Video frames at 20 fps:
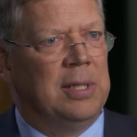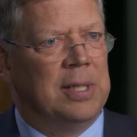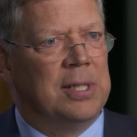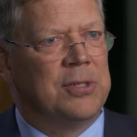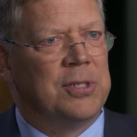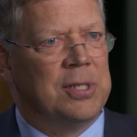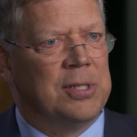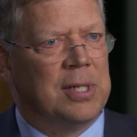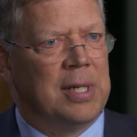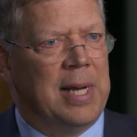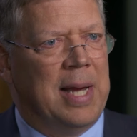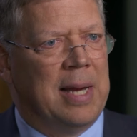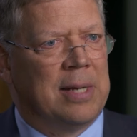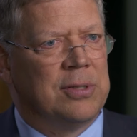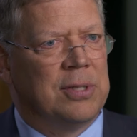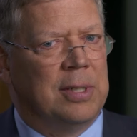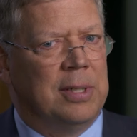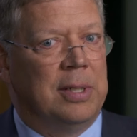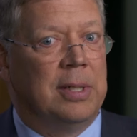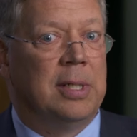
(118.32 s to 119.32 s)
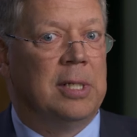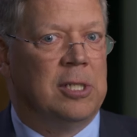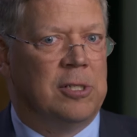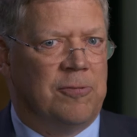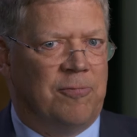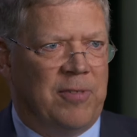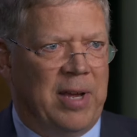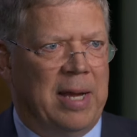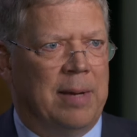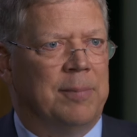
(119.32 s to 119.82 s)
this as an accident. His
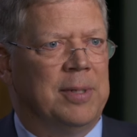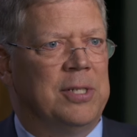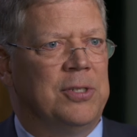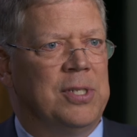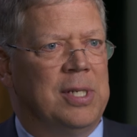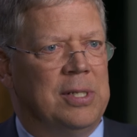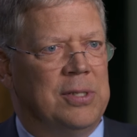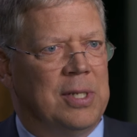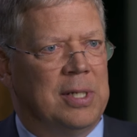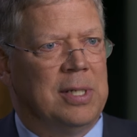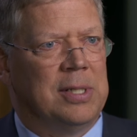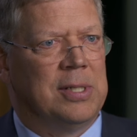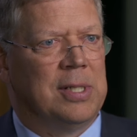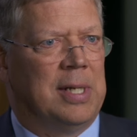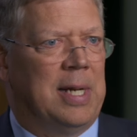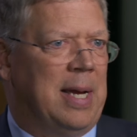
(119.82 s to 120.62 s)
family sees it as an